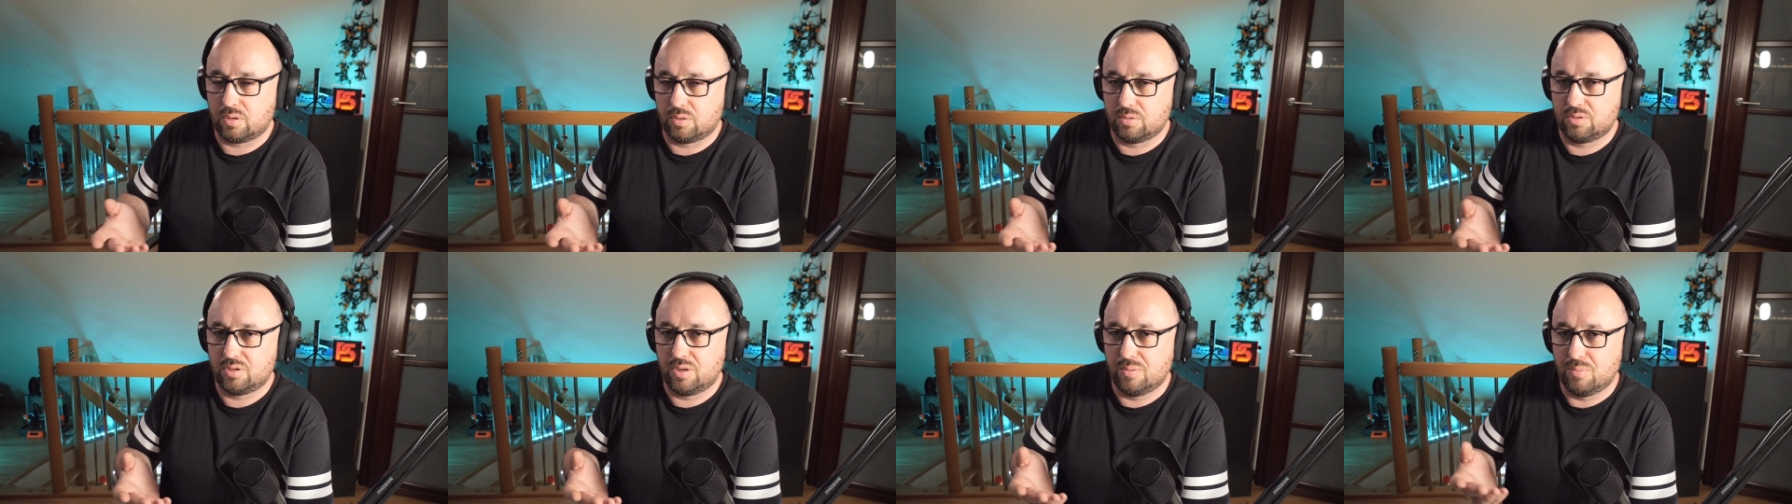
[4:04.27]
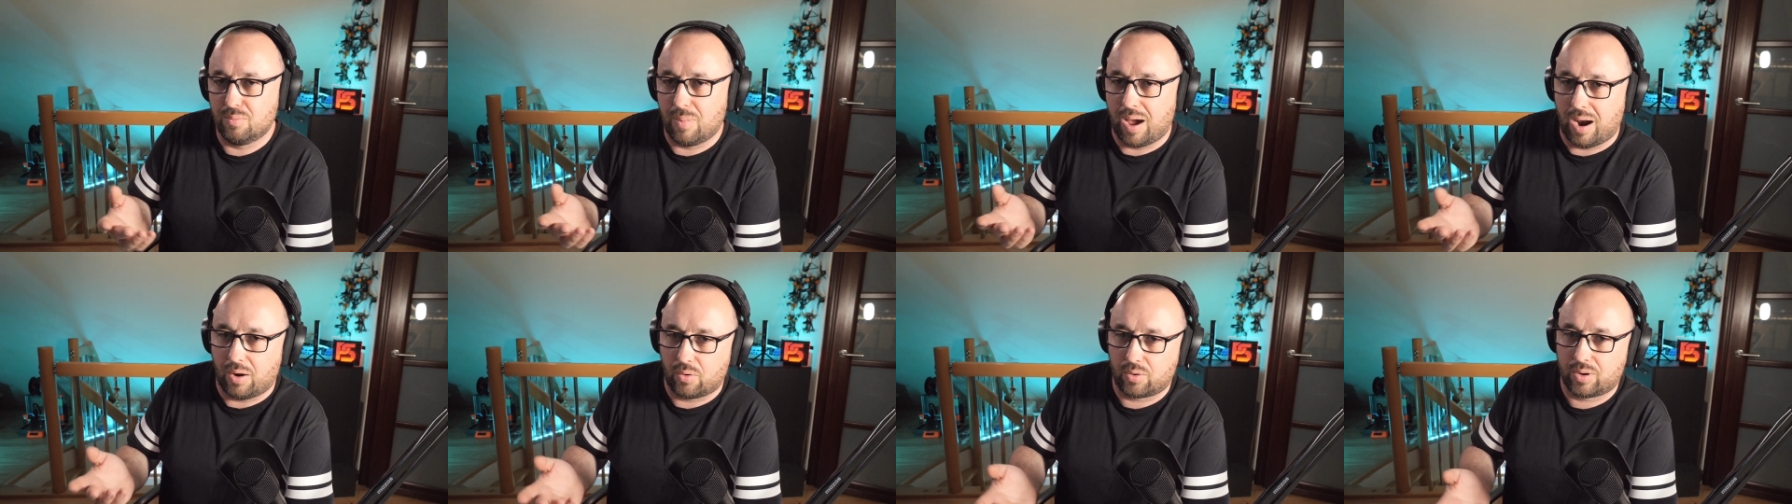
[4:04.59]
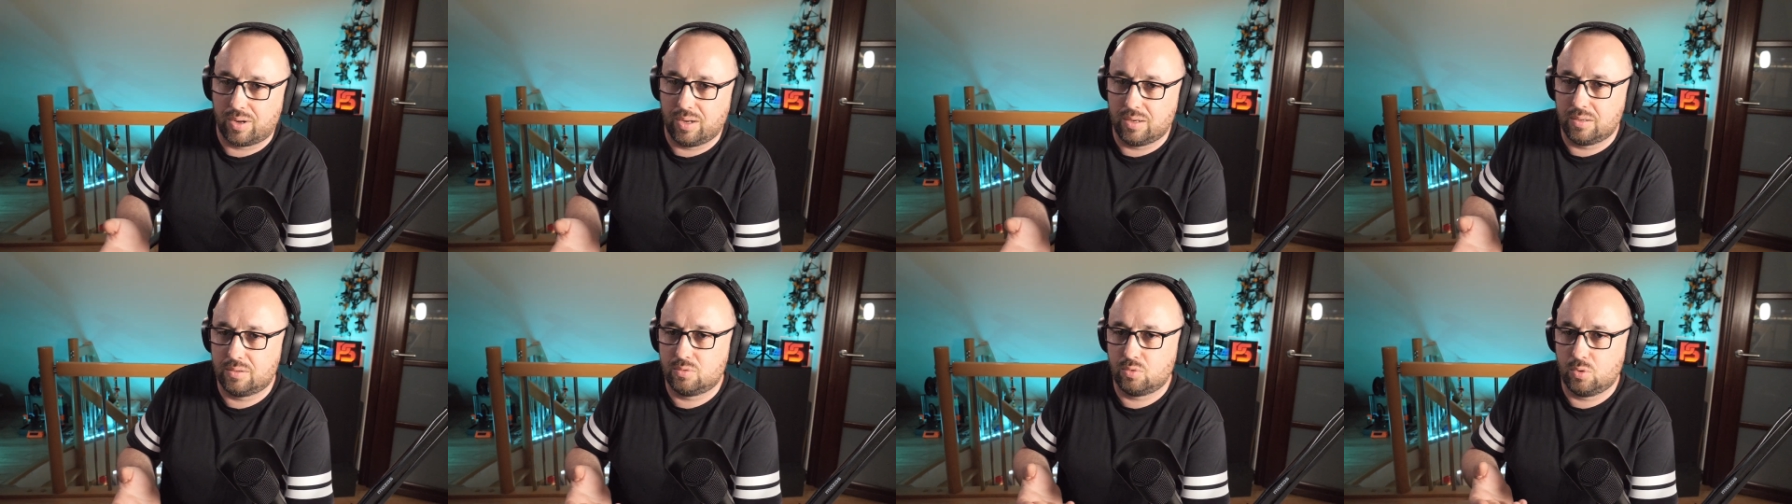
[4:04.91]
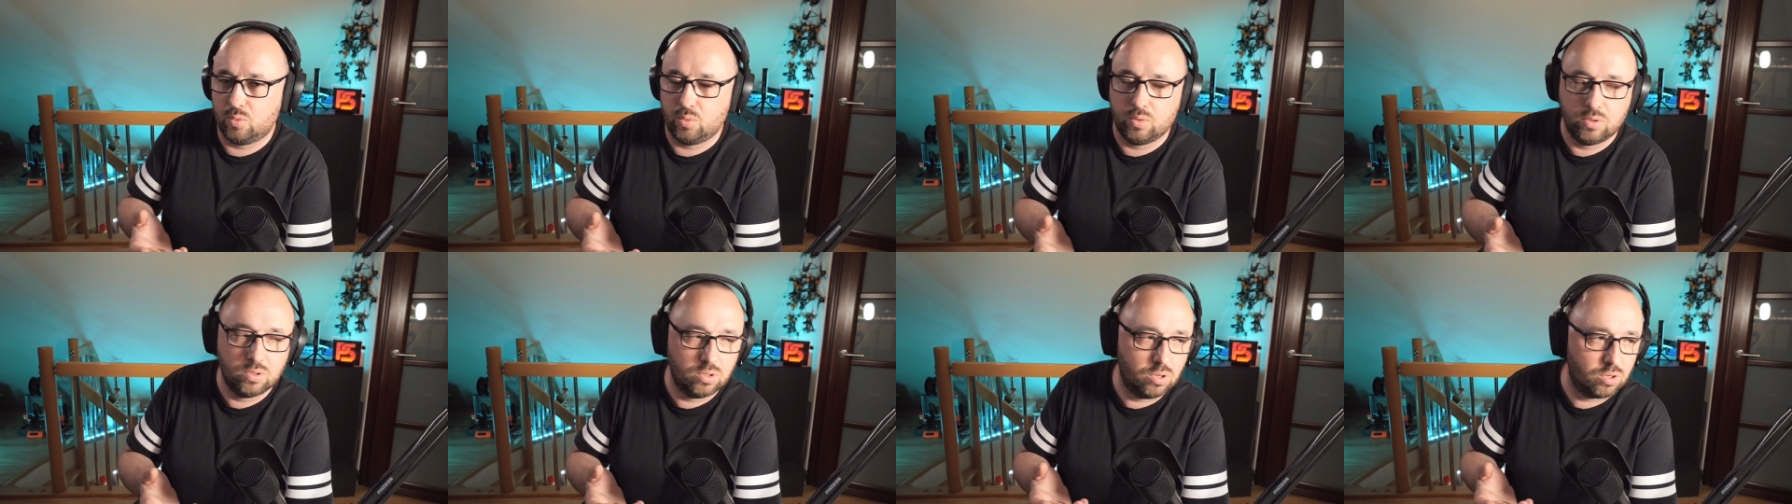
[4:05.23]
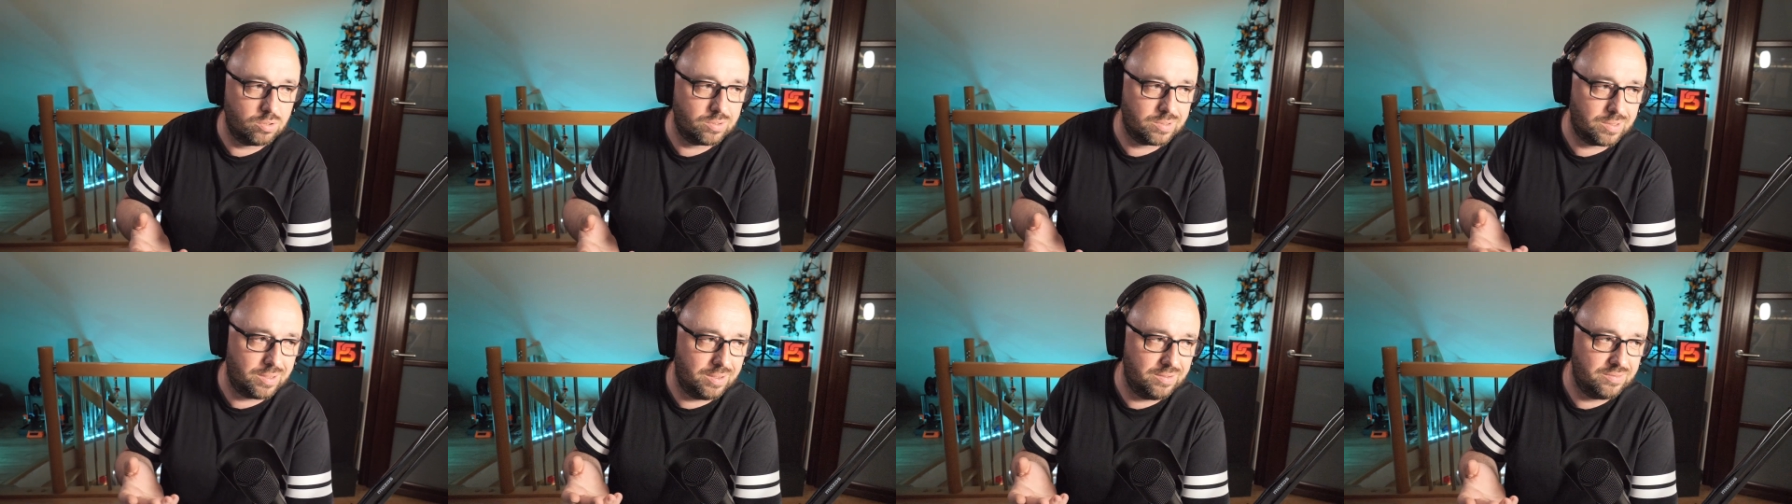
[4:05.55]
on the market we will
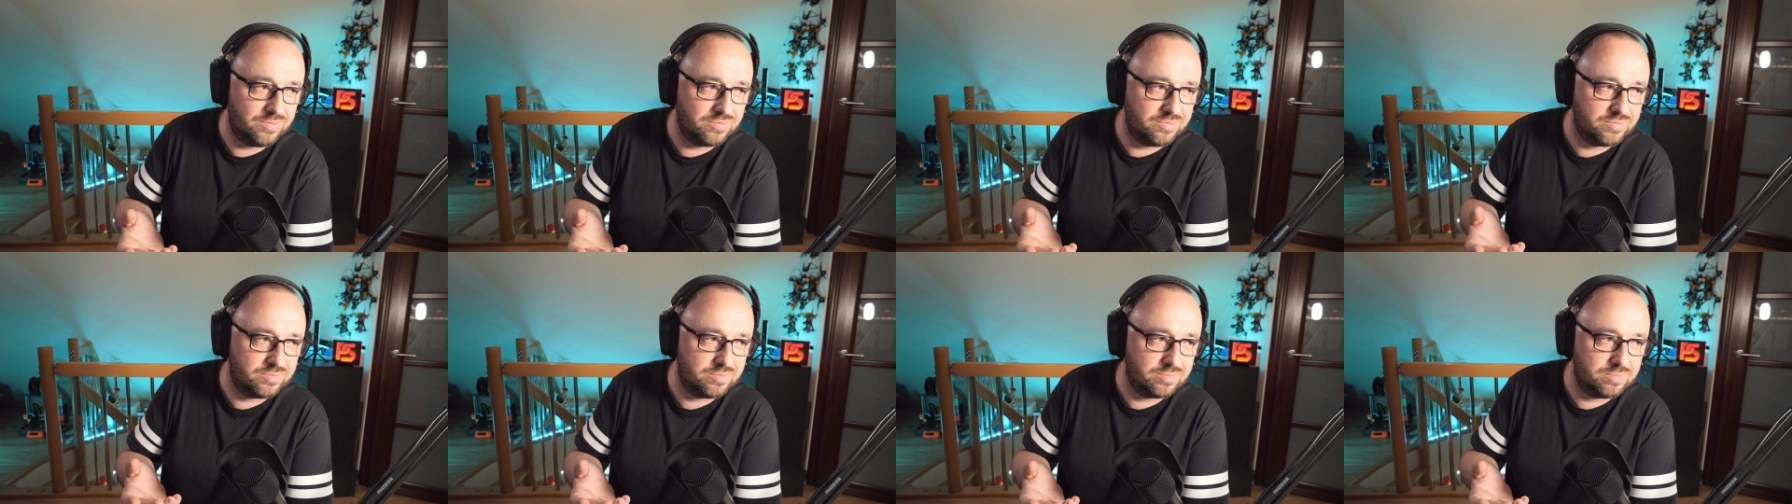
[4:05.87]
not have